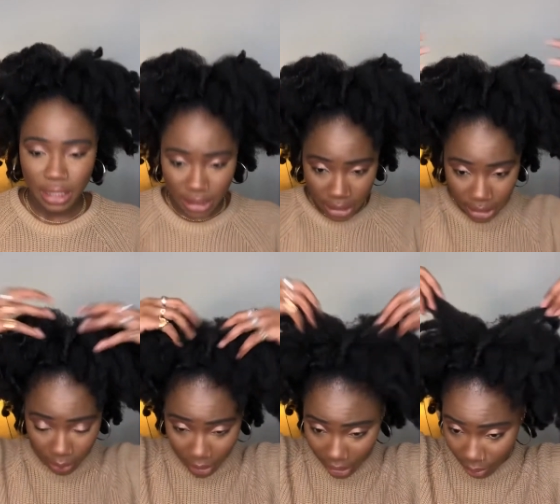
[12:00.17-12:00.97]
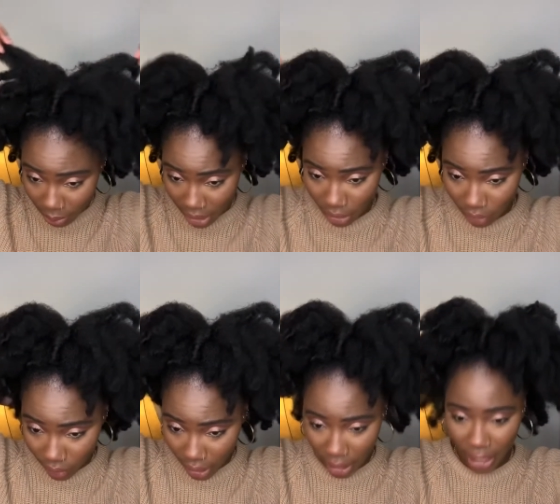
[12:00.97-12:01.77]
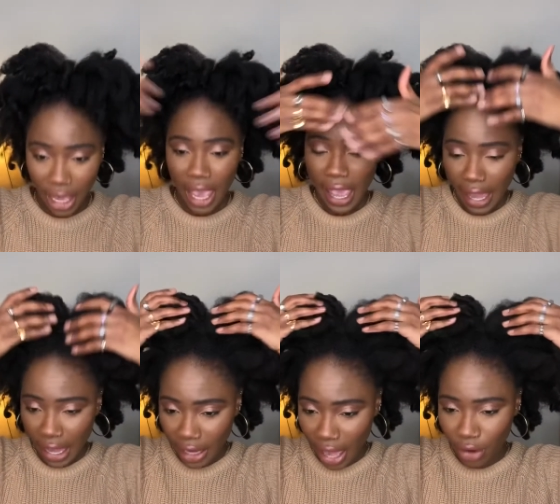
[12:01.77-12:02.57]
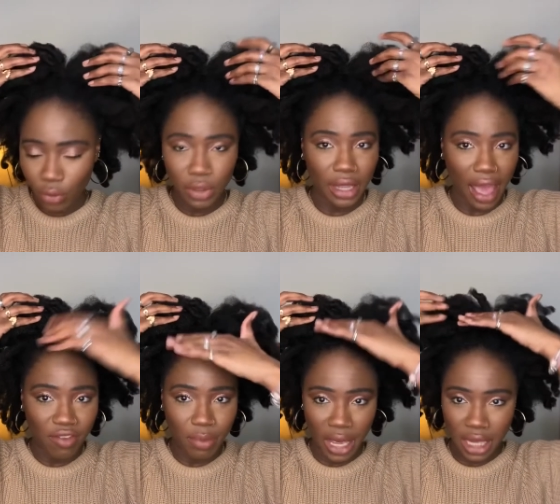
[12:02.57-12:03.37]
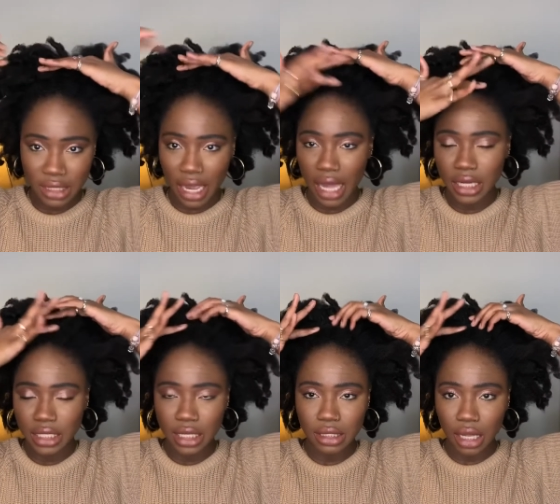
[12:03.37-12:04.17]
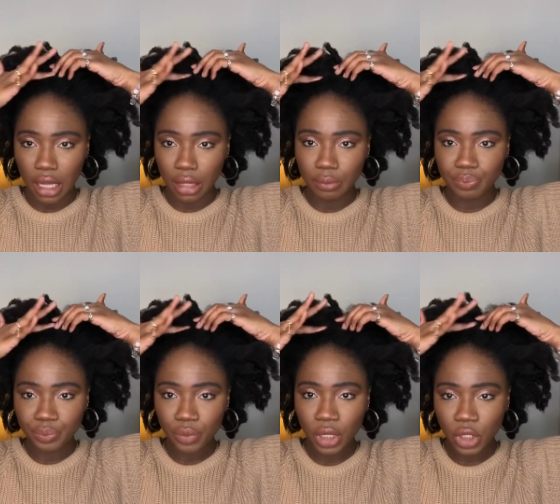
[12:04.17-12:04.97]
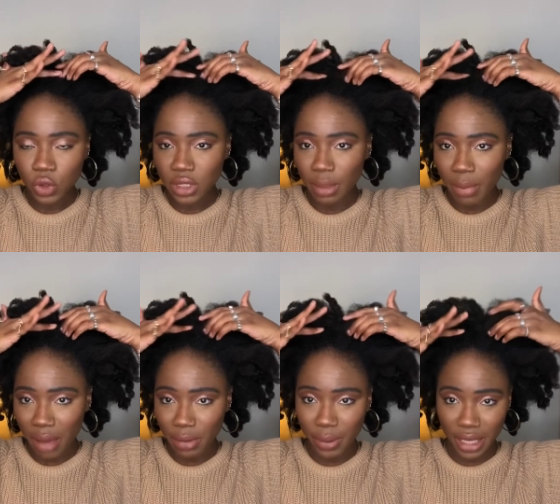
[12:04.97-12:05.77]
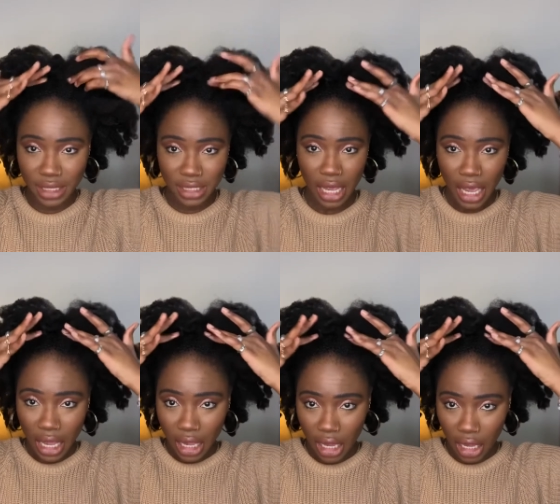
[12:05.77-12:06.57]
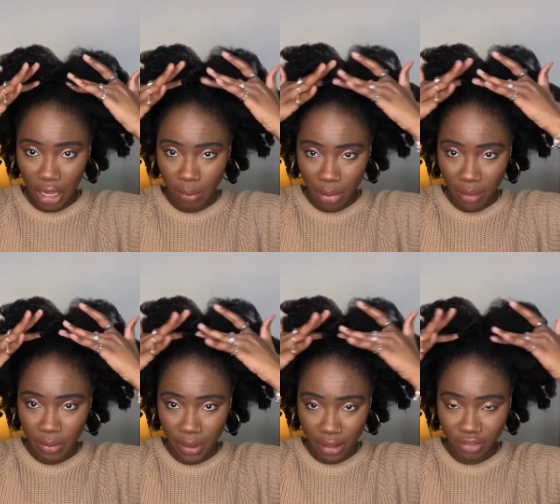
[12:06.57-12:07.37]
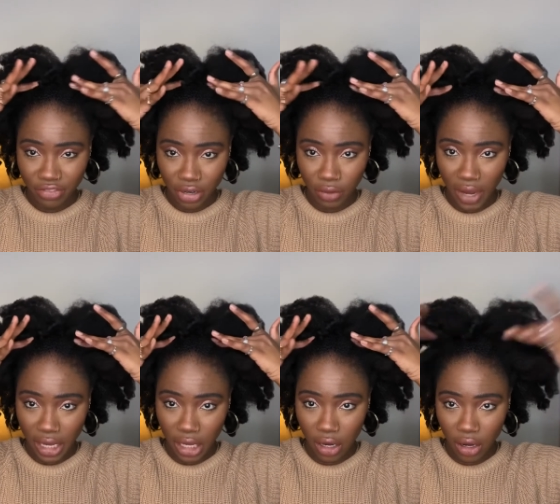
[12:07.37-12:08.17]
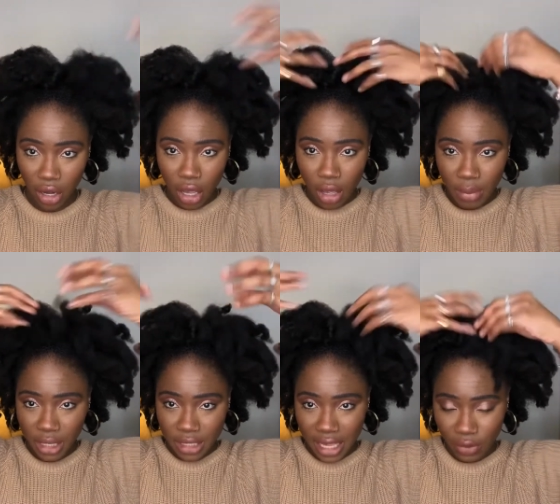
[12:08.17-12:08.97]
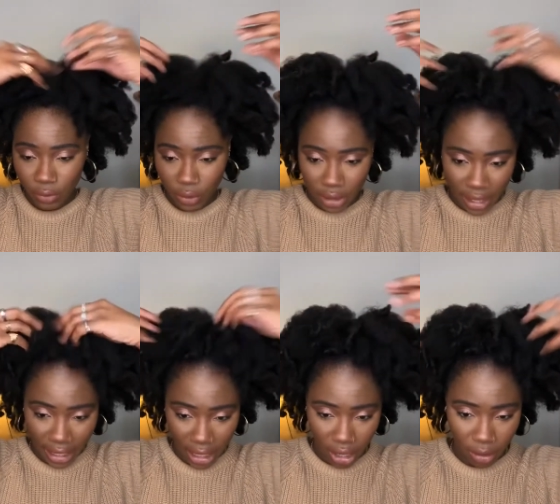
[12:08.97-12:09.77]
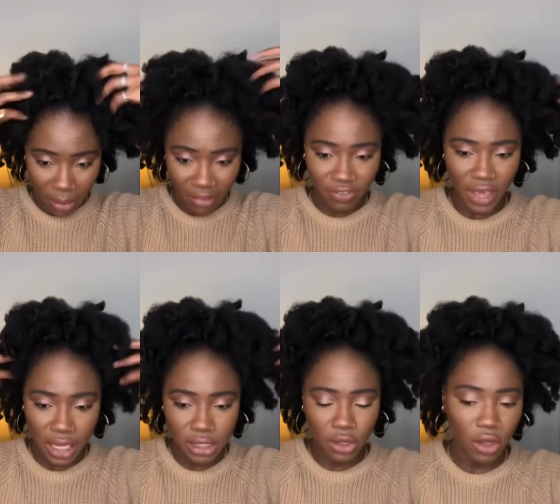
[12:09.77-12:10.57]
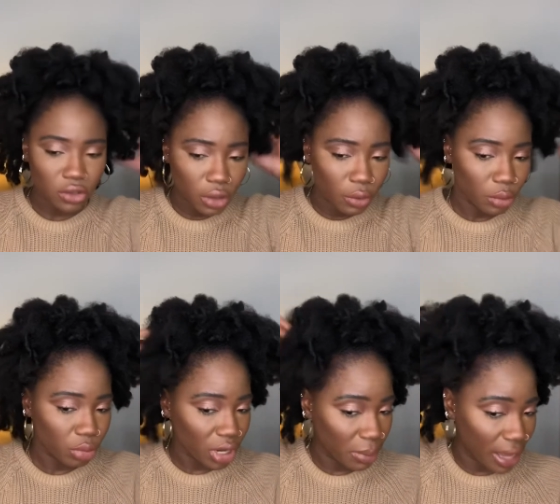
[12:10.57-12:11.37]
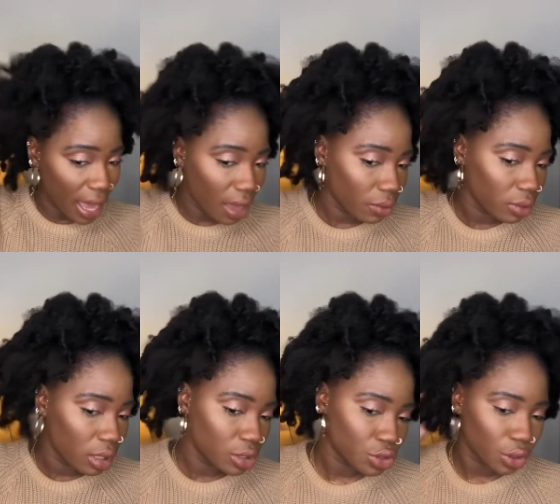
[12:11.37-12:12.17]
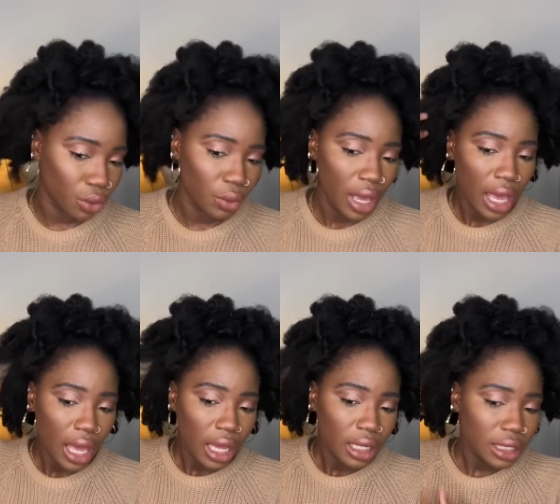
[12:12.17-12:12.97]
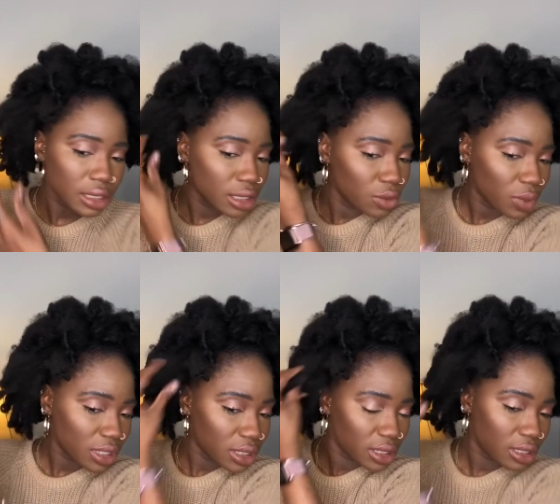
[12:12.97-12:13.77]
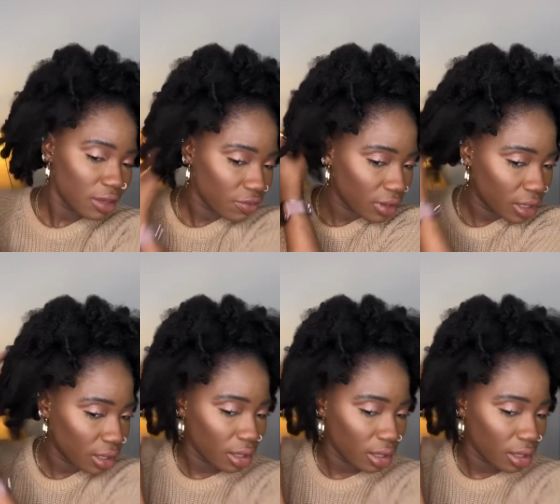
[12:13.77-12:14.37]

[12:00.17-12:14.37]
it took me a minute, okay? And I don't really have bangs. I kind of just took some bobby pins and bobby pinned the front right here because I don't really like hair in my face, and also it would break me out. So this is what she's giving.